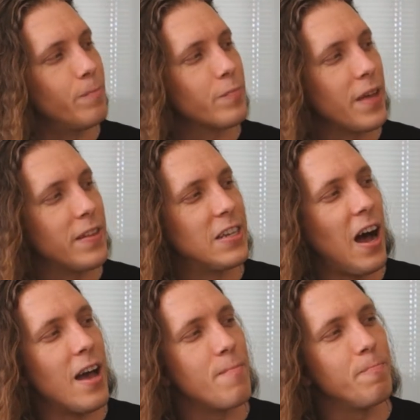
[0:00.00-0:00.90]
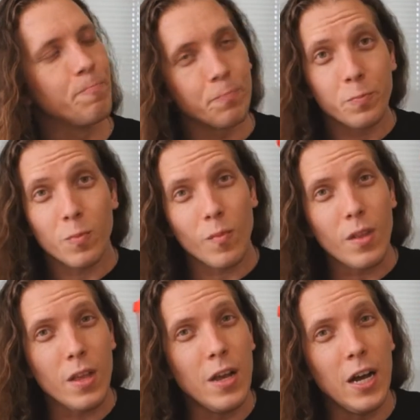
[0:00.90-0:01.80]
at the time,
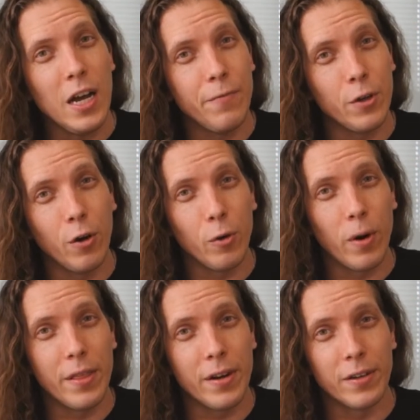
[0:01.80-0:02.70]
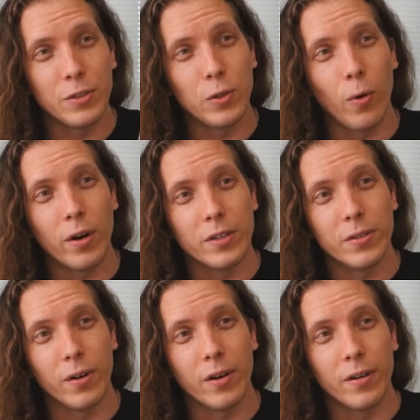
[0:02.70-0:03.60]
if you go to one of their stores
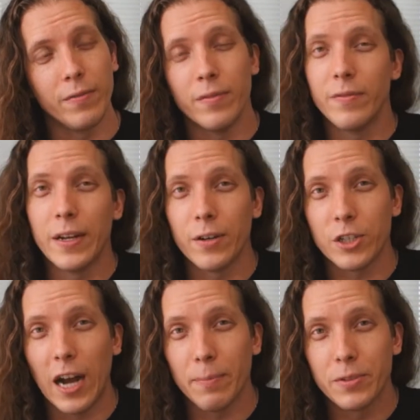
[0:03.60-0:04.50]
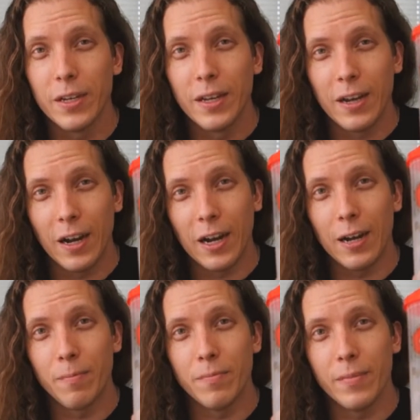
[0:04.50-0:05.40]
or vendor shops,
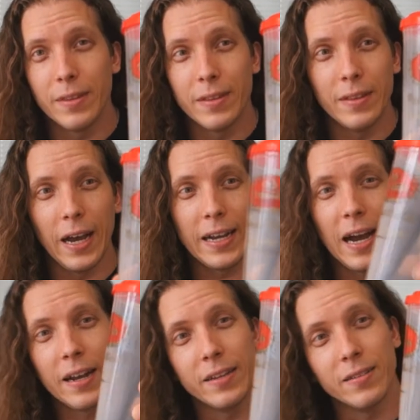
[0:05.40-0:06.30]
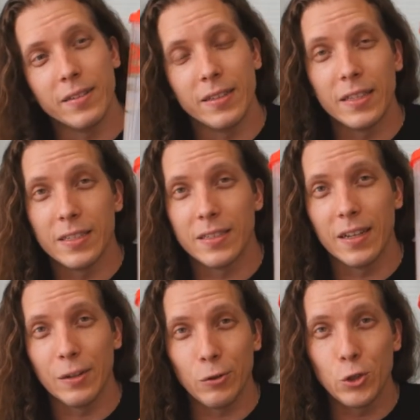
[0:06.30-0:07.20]
I got this
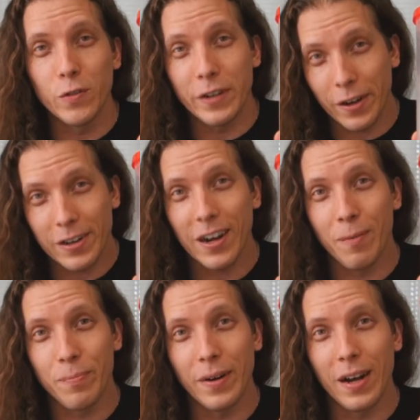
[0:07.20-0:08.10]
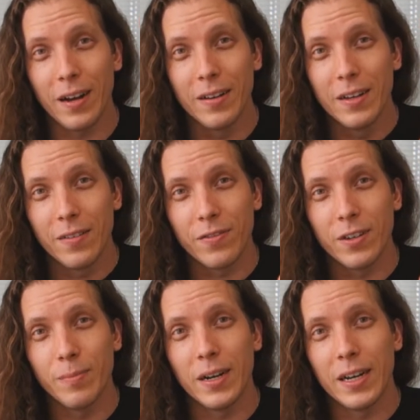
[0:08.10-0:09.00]
little souvenir cup
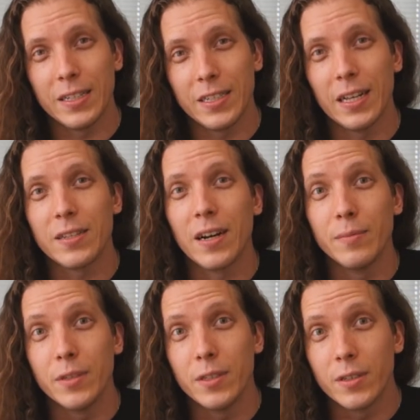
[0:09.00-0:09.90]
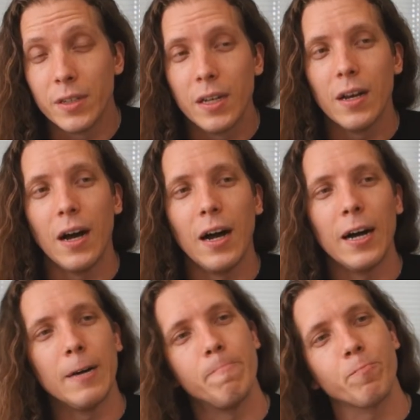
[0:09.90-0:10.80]
from Chatramu.
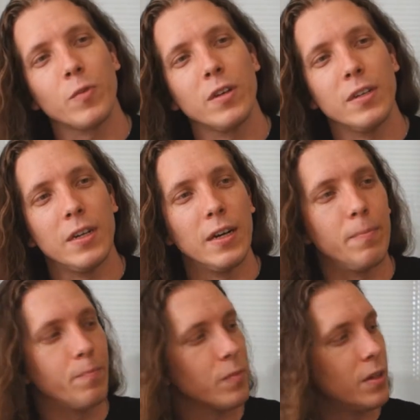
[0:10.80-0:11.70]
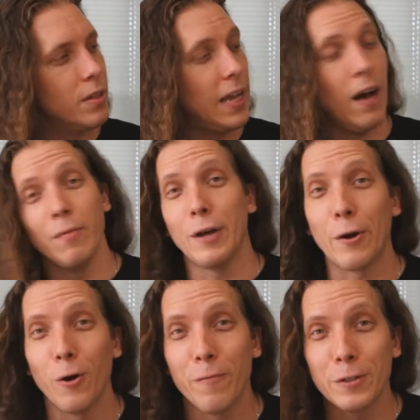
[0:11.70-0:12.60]
Now, I don't
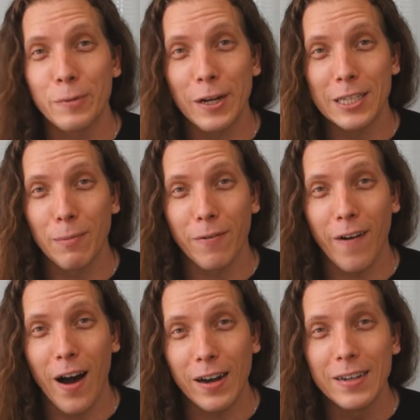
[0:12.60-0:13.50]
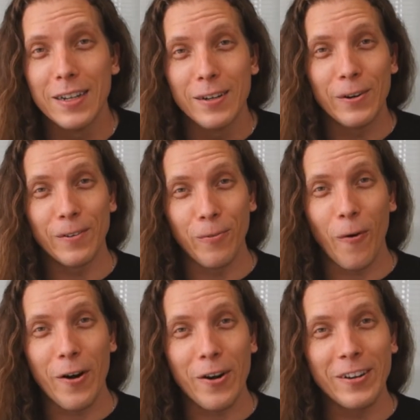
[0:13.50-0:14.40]
know if it's because I'm a Farang or a
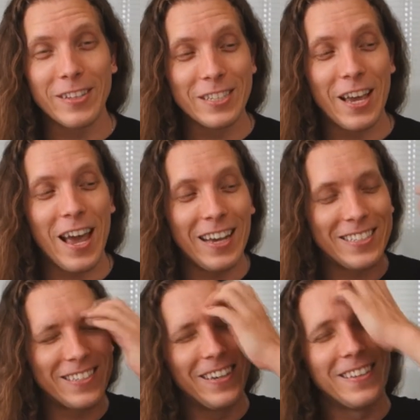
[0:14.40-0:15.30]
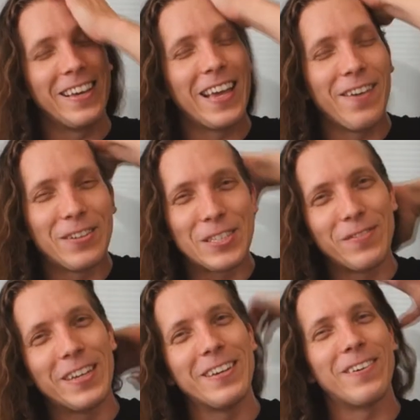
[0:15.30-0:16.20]
foreigner in this case, they gave it to
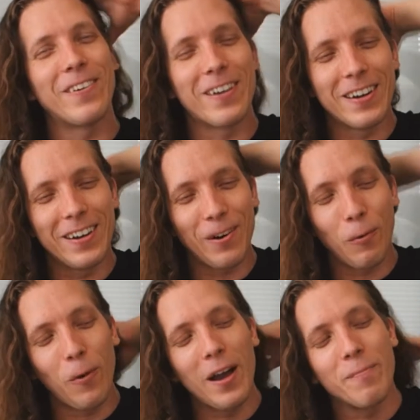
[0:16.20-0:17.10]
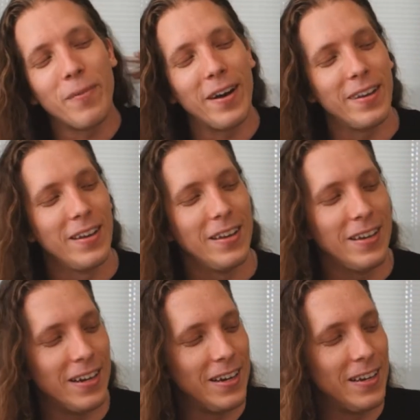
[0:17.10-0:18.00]
me or what, but
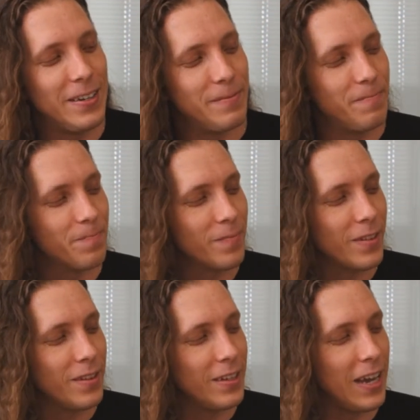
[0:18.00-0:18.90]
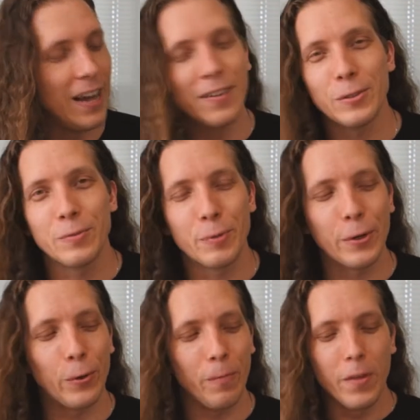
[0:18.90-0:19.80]
yeah, it's
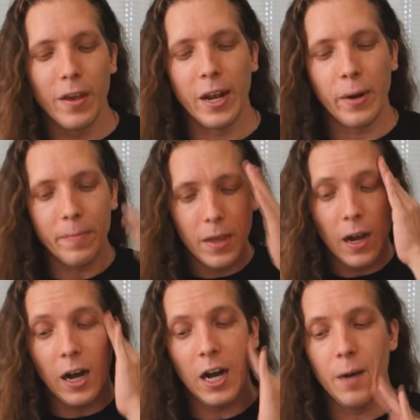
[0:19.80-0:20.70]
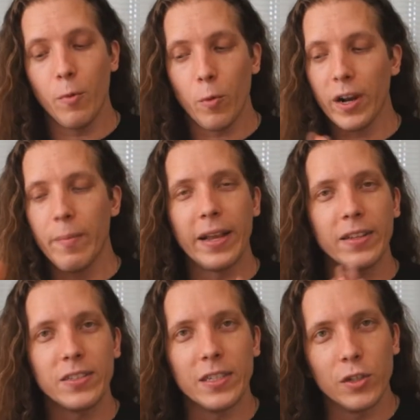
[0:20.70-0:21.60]
pretty cool. Anyway, we're going to make
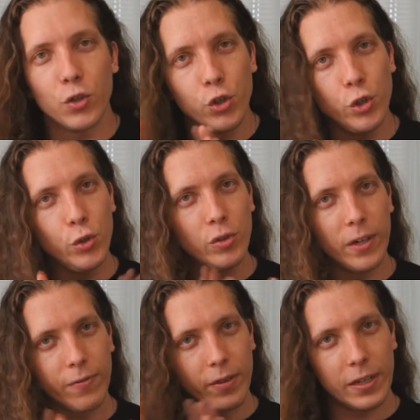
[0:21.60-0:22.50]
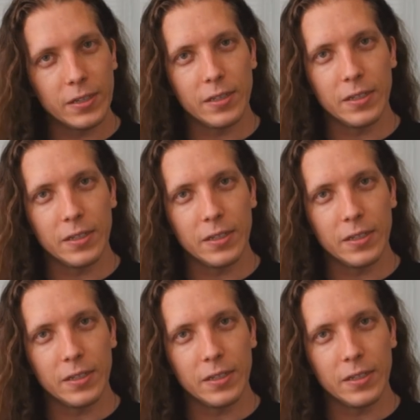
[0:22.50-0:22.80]
this in two different